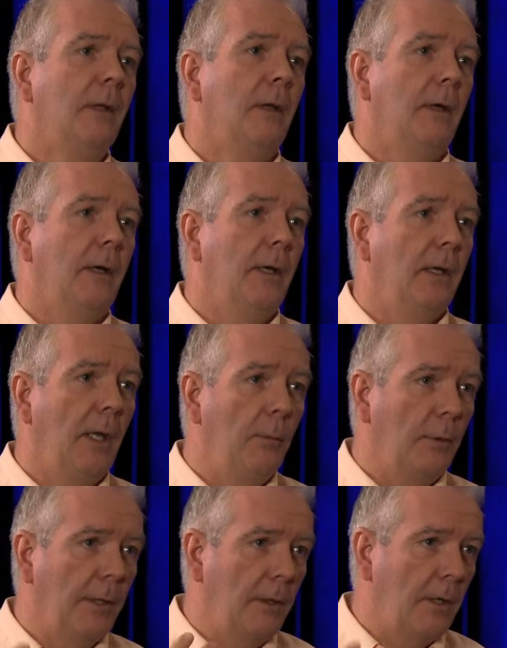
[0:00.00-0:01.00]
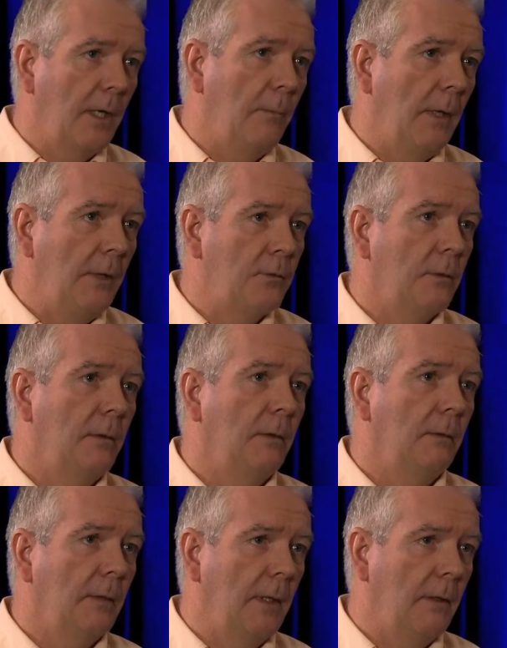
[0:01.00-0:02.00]
enabling automation
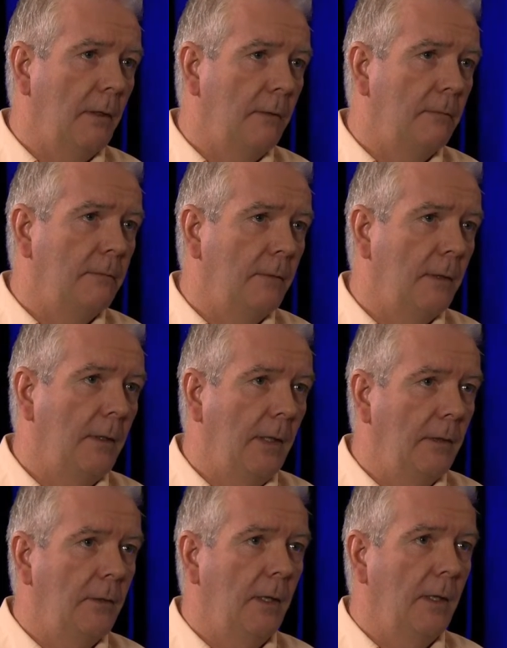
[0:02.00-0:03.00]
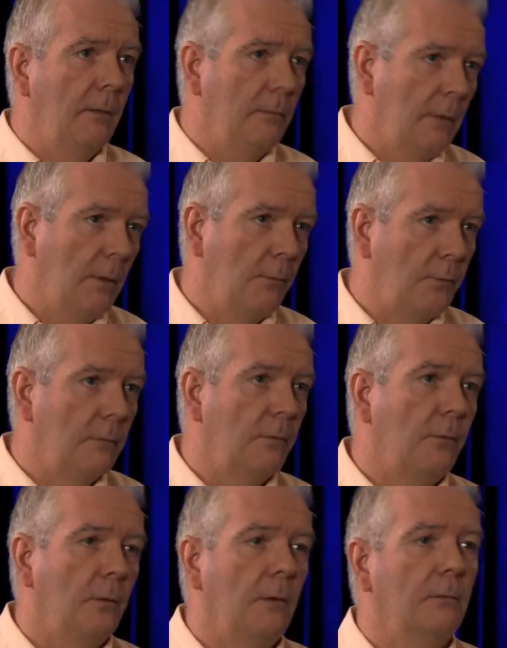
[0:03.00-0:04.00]
and of end-to-end
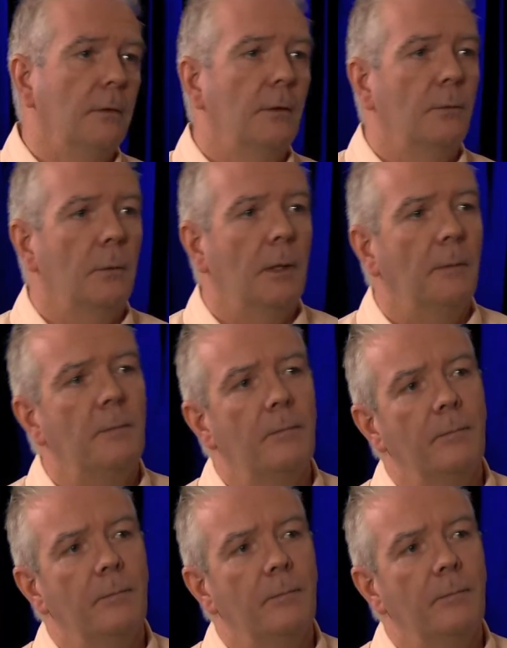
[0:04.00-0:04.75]
service delivery as well.